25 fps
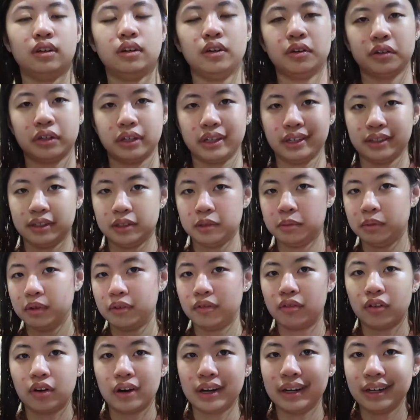Okay, so
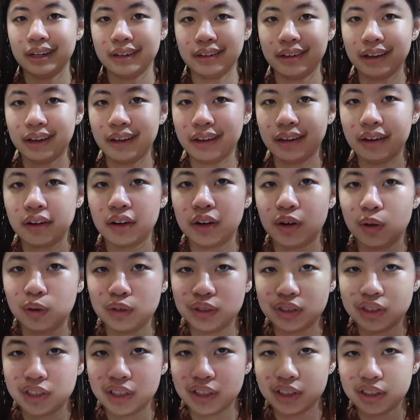before anything,
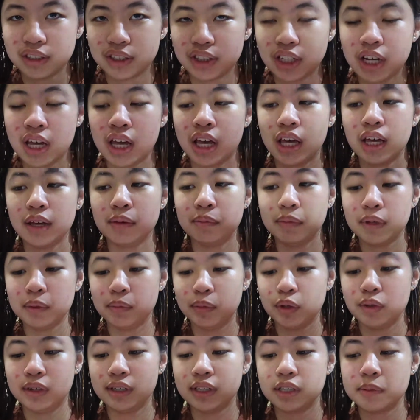don't judge my
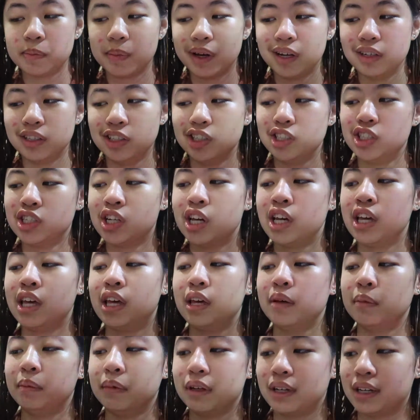beauty sponge
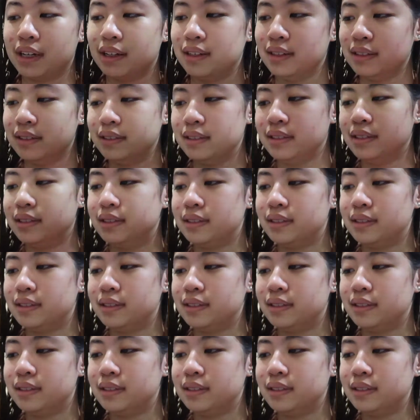because